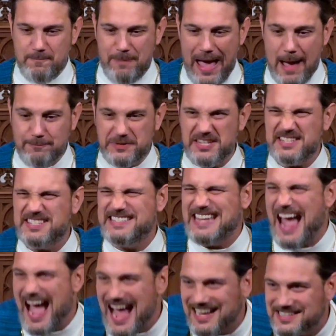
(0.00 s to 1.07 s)
the Baptist,
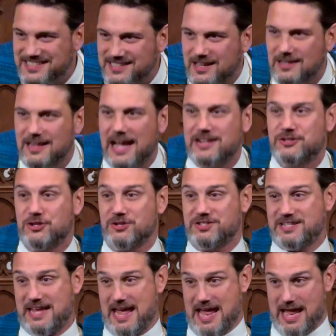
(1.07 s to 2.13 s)
tax
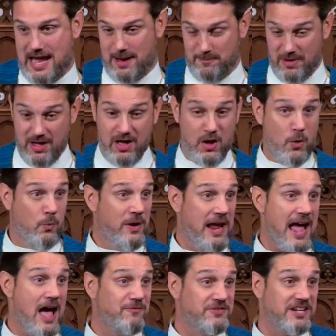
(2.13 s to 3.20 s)
collectors came. We
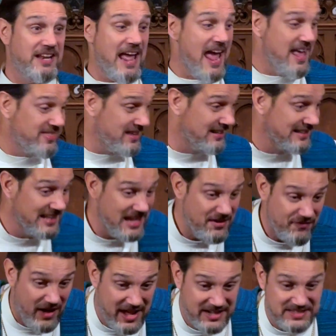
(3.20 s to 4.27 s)
have today the
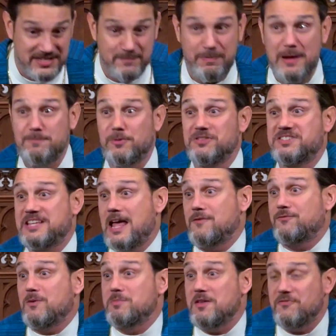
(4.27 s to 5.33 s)
Levites and people
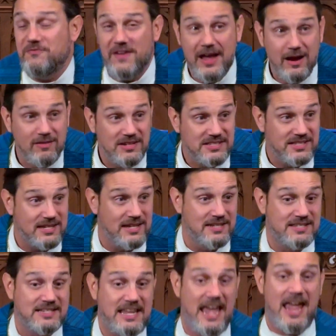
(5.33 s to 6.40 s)
sent from the
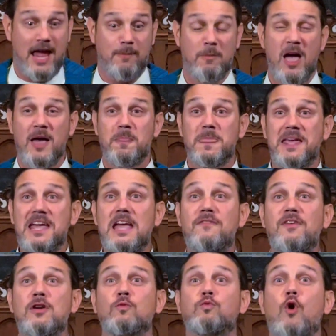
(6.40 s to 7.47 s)
Pharisees came.
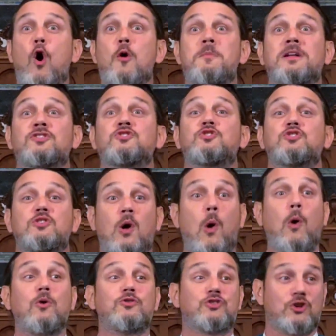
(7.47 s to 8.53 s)
Even Roman
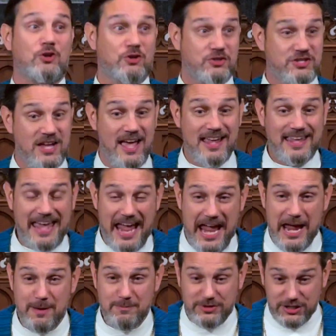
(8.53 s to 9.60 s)
soldiers
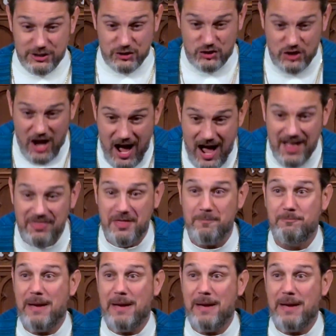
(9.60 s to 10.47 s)
came to John the